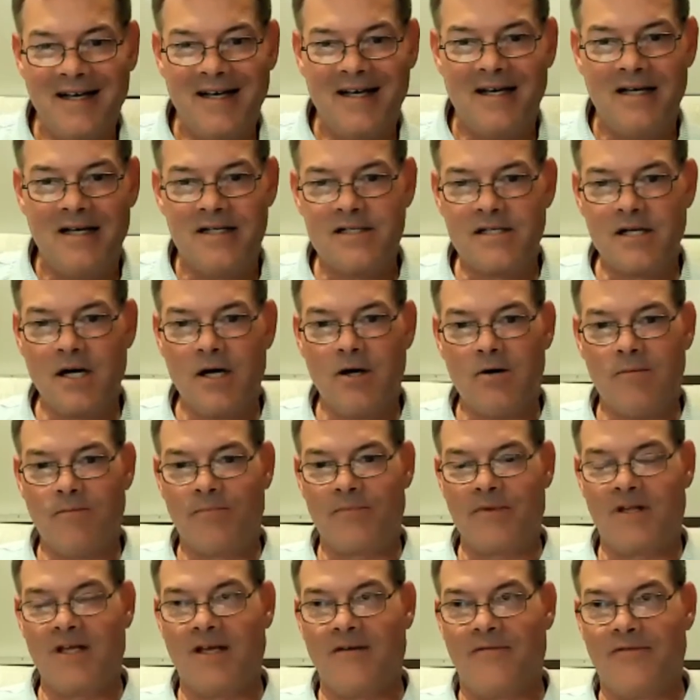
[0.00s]
Yeah. So
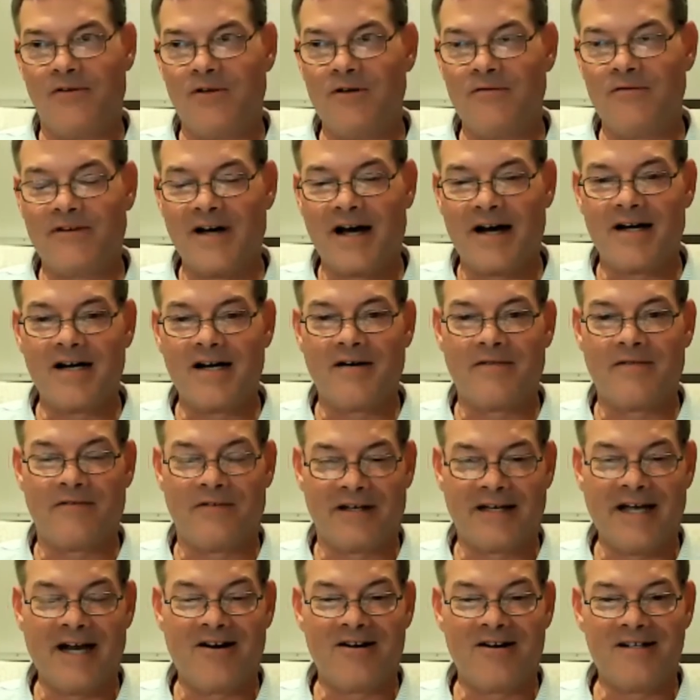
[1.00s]
if you've got enough of a
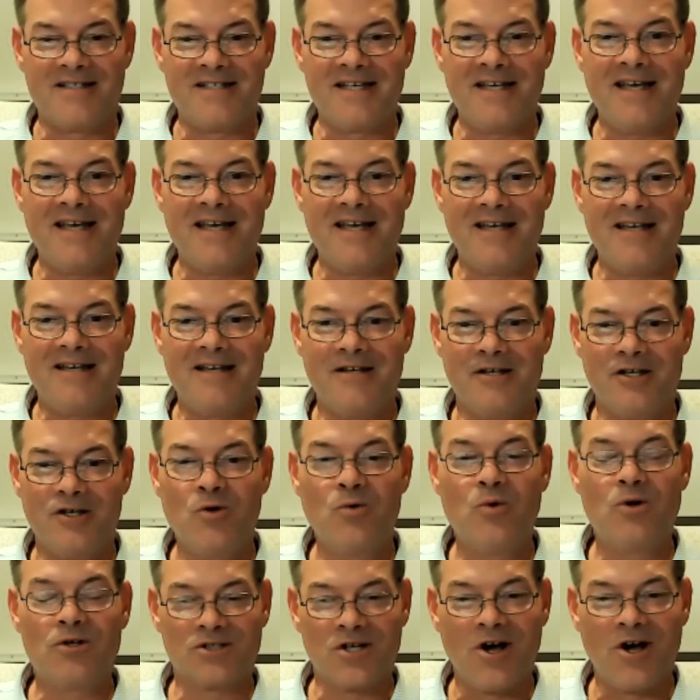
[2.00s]
guarantee, you
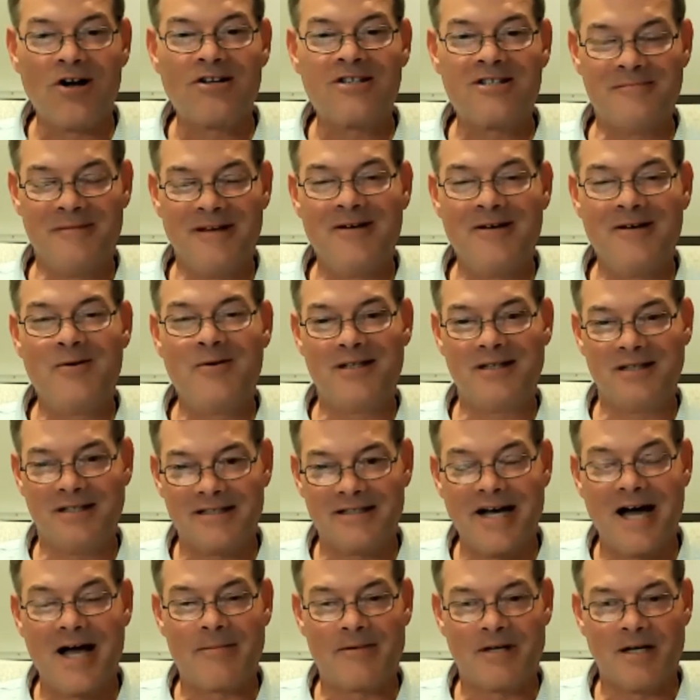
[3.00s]
will talk to me when the
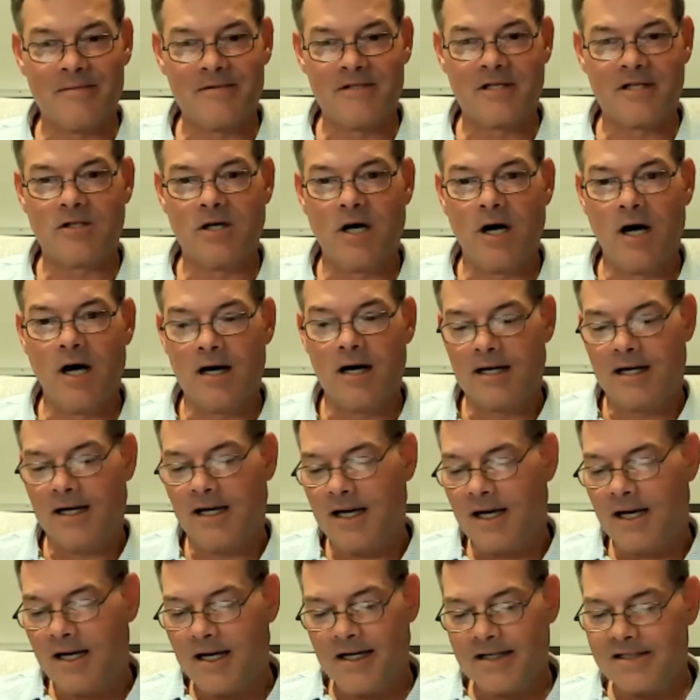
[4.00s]
time comes to talk.
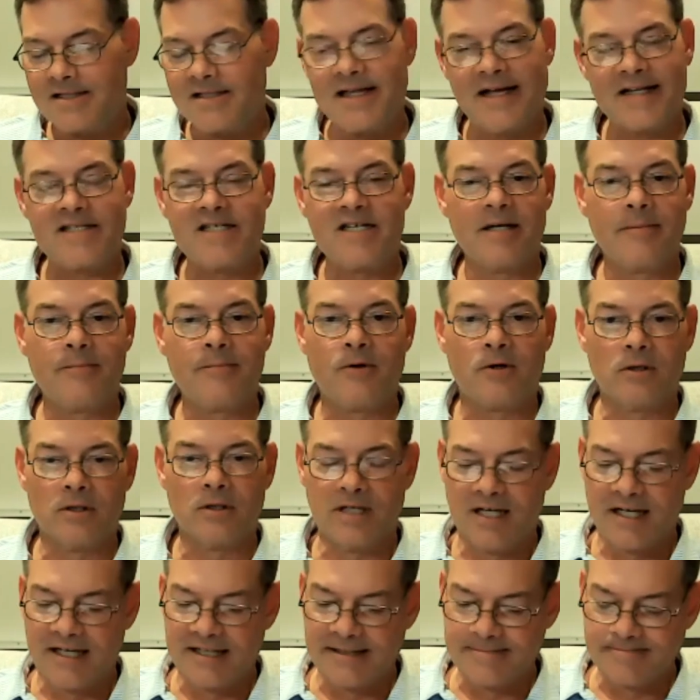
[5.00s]
It's that simple.
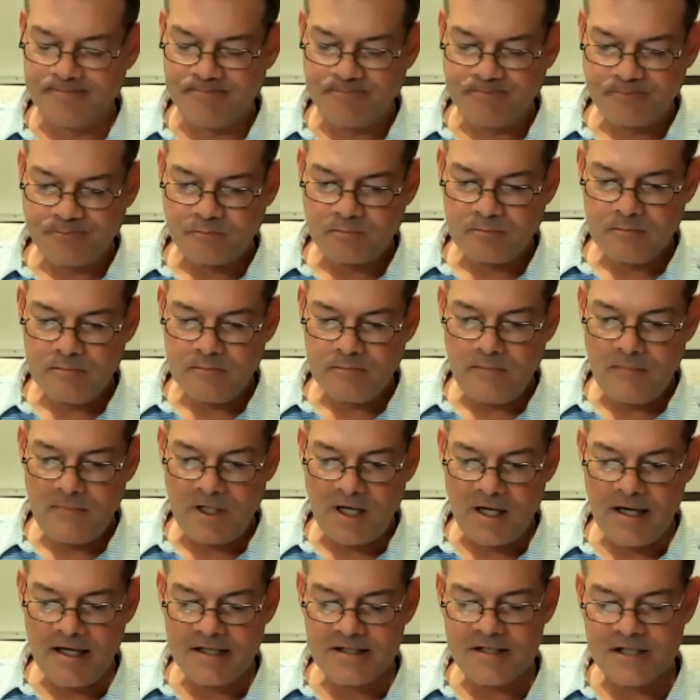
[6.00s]

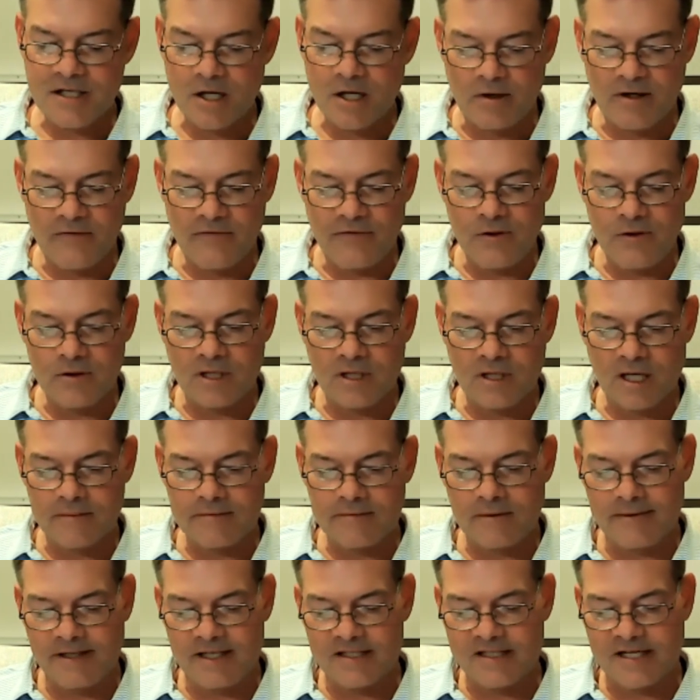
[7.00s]
And so if you come to
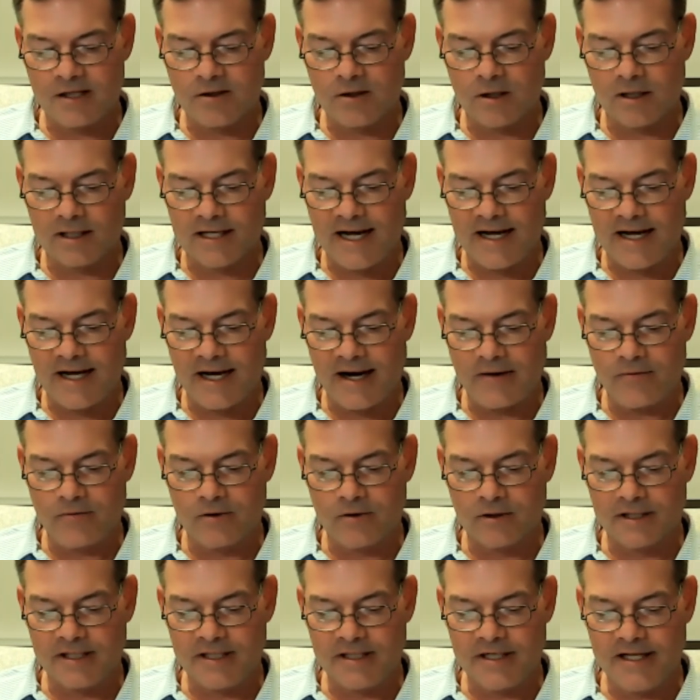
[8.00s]
me and say, look, I
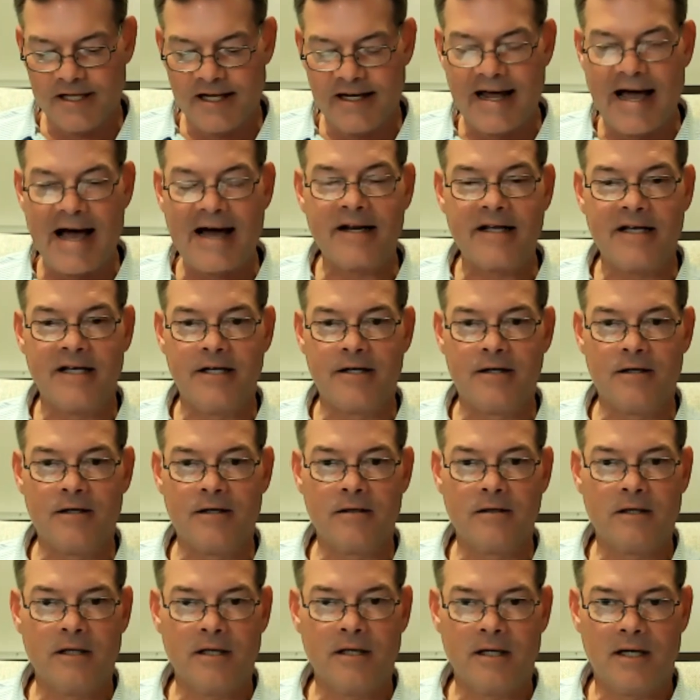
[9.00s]
really need out of here,
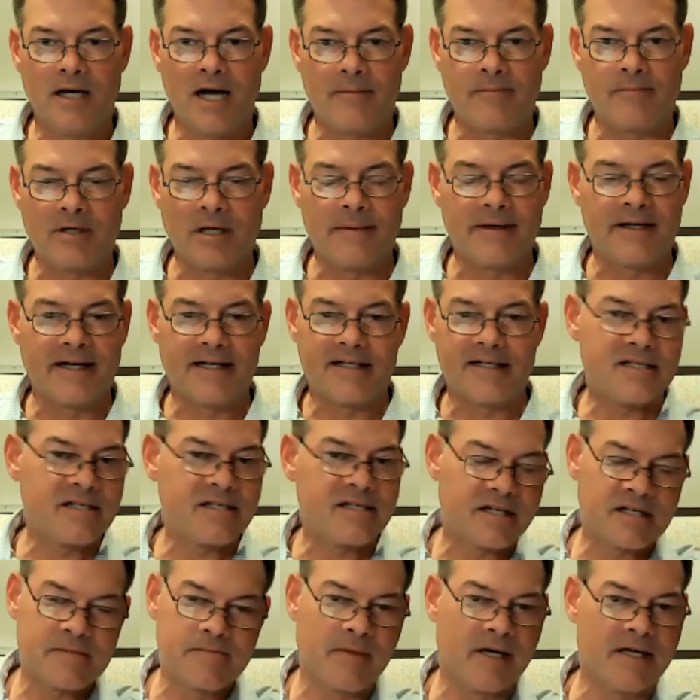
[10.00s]
I probably got
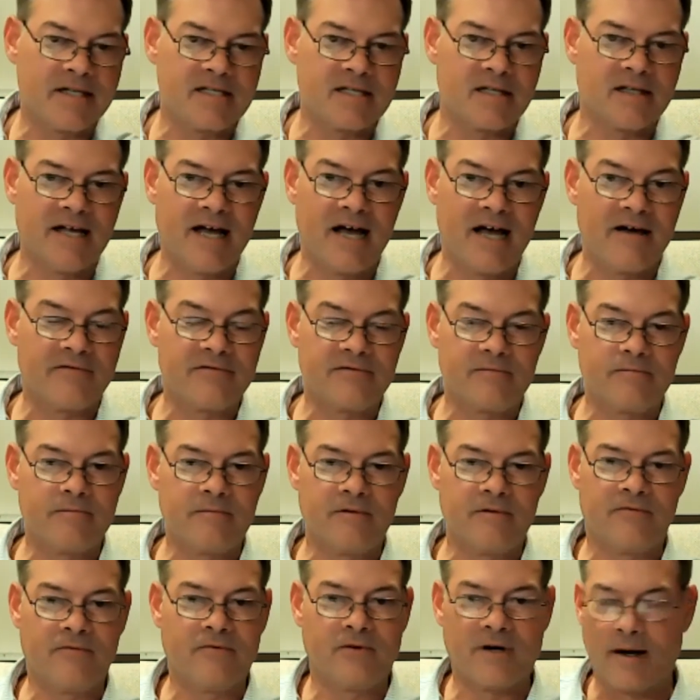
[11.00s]
6 months left
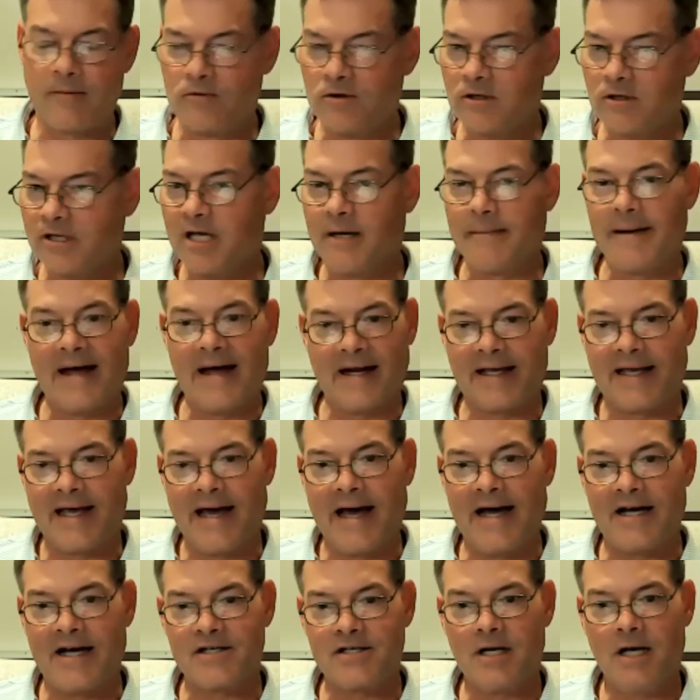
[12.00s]
before I really am out of
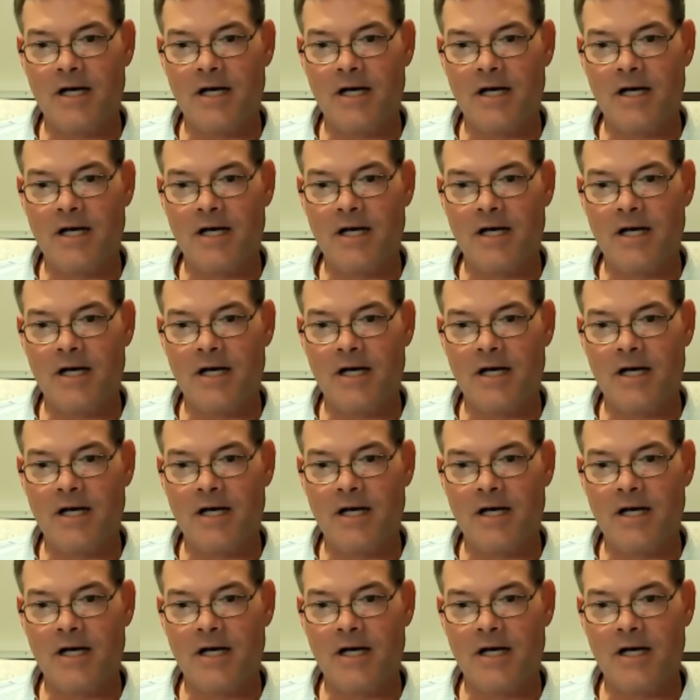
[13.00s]
cash.